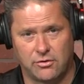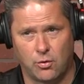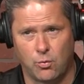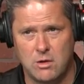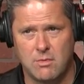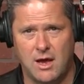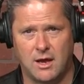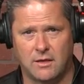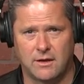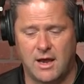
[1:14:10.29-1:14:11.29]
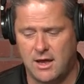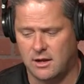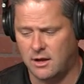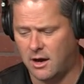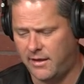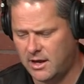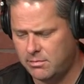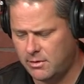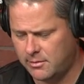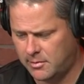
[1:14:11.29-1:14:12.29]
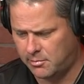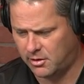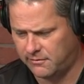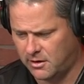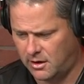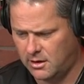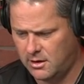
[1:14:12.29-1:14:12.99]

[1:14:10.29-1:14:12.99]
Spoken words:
They're remaking The Naked Gun. That could probably be pretty funny.